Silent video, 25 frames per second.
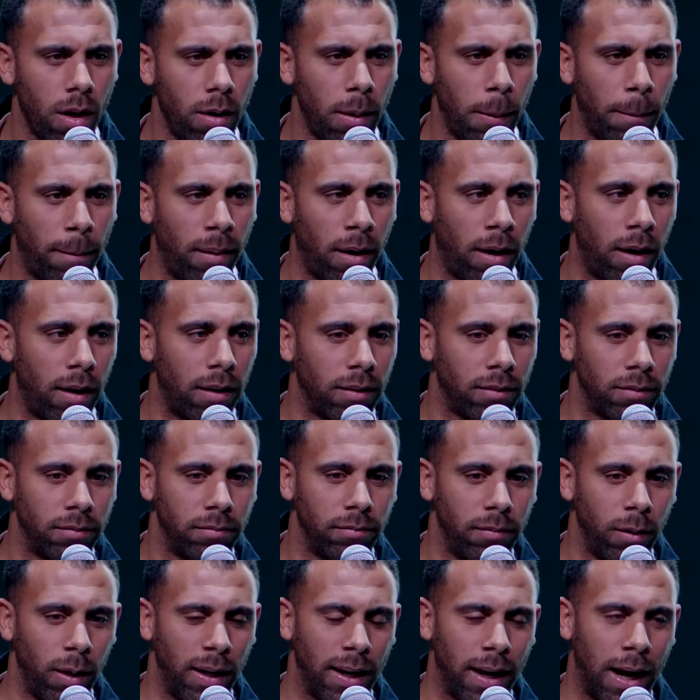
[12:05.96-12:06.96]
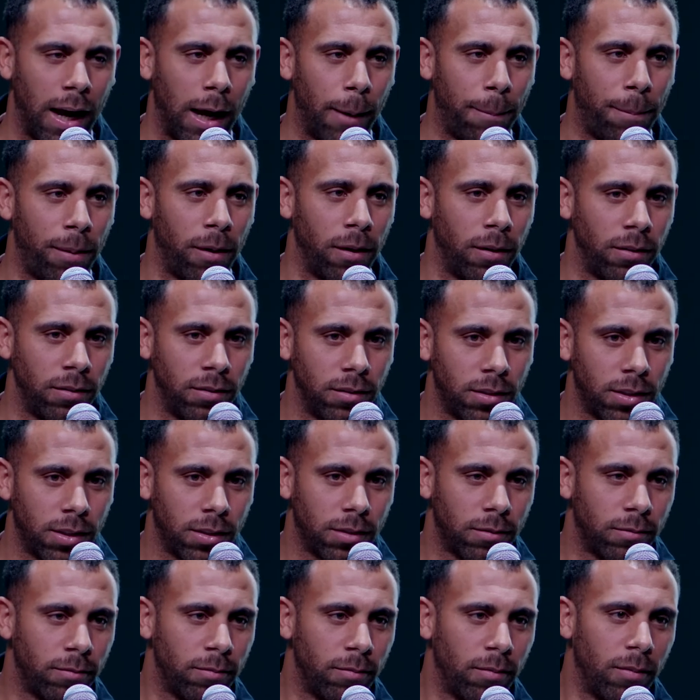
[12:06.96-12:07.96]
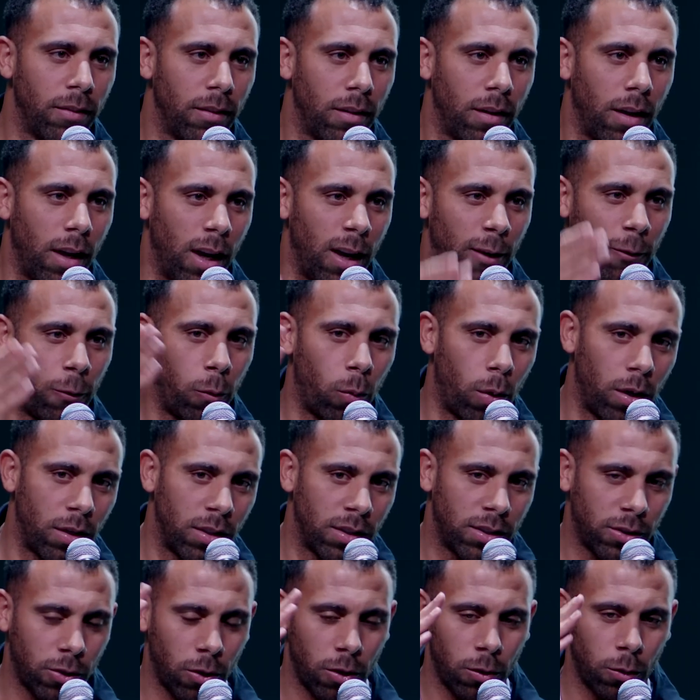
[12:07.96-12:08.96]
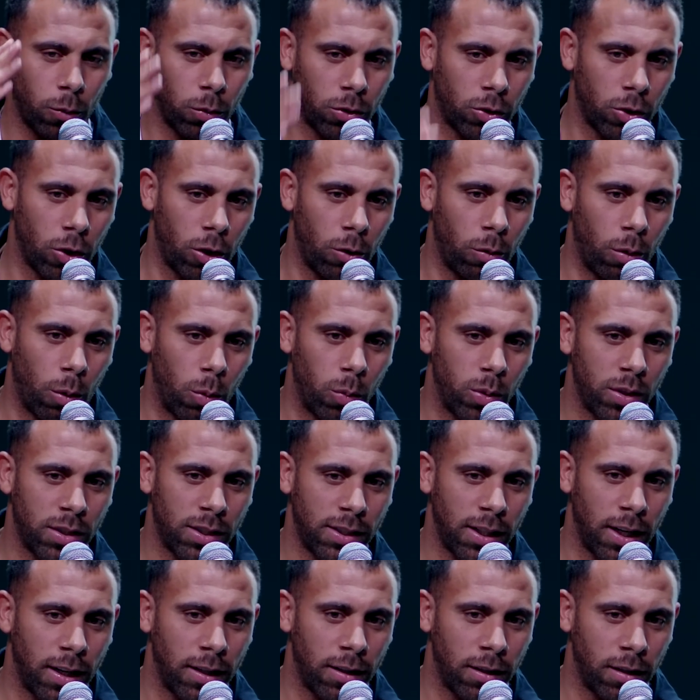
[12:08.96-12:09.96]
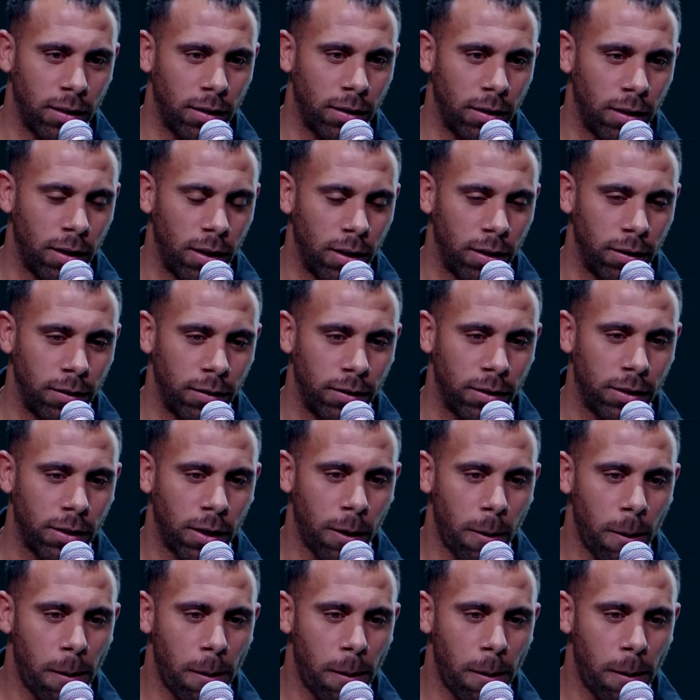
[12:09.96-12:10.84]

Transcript: But it happened. Everyone saw what was said, and